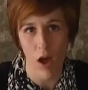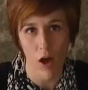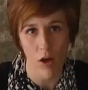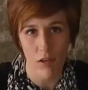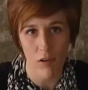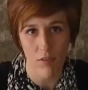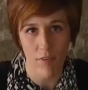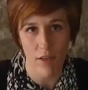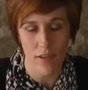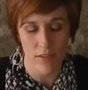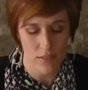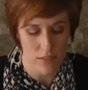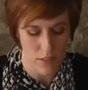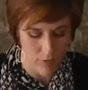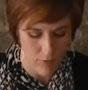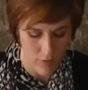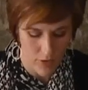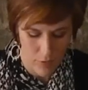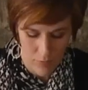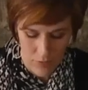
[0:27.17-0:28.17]
all of that
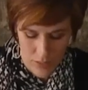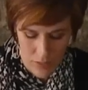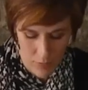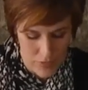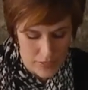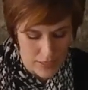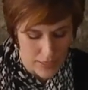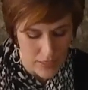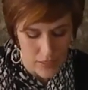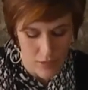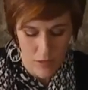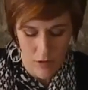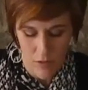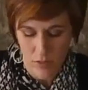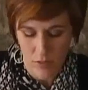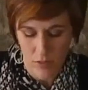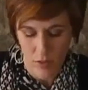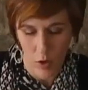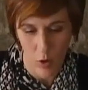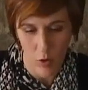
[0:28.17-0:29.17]
stuff, and I'm going to be taking
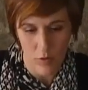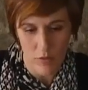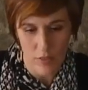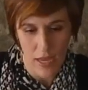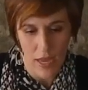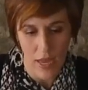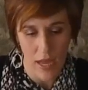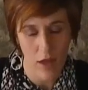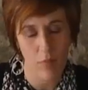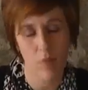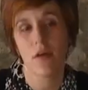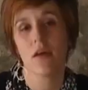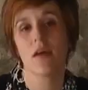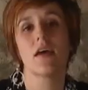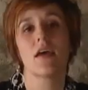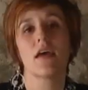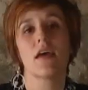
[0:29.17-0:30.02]
notes the whole time.